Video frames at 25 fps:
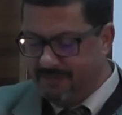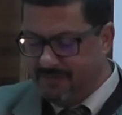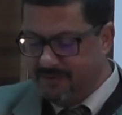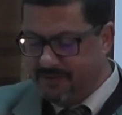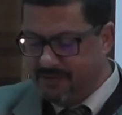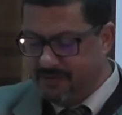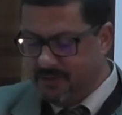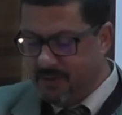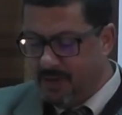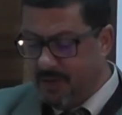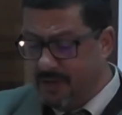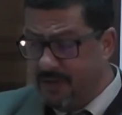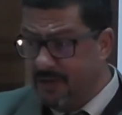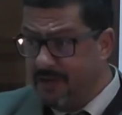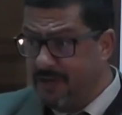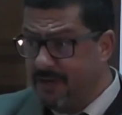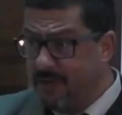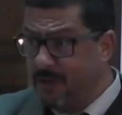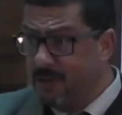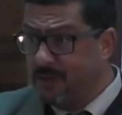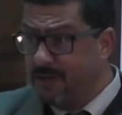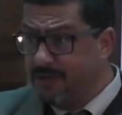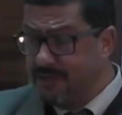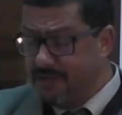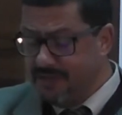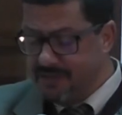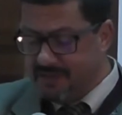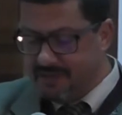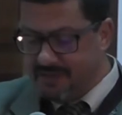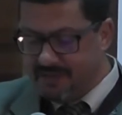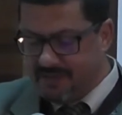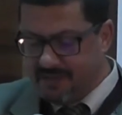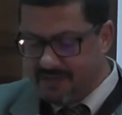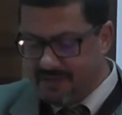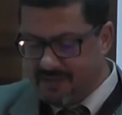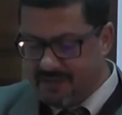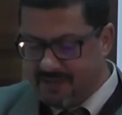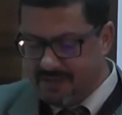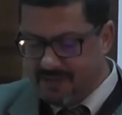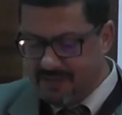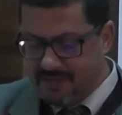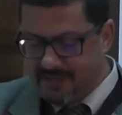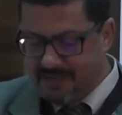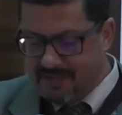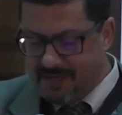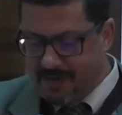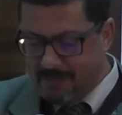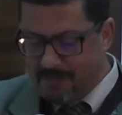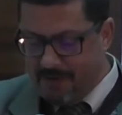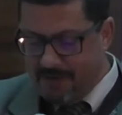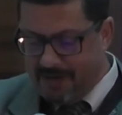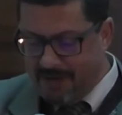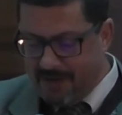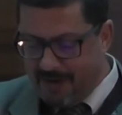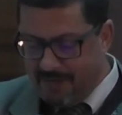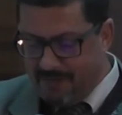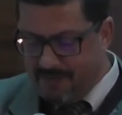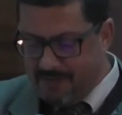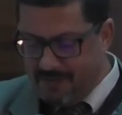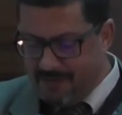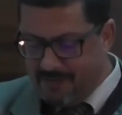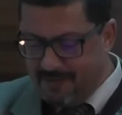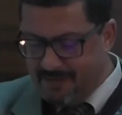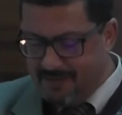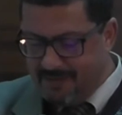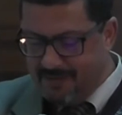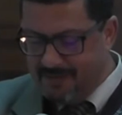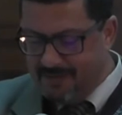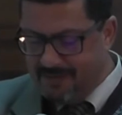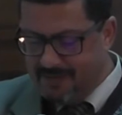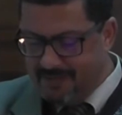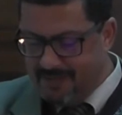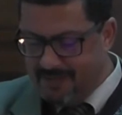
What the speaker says: scholarly audience coming after